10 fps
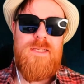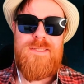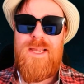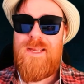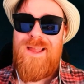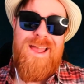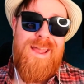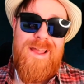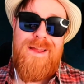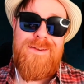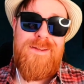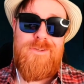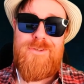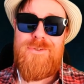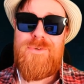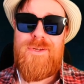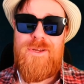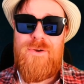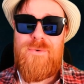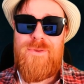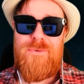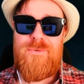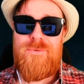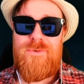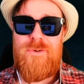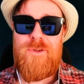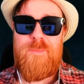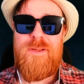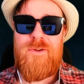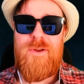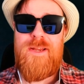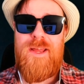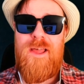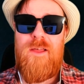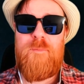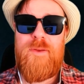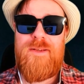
saying, hey, I need you, you know, you're going to be a great help.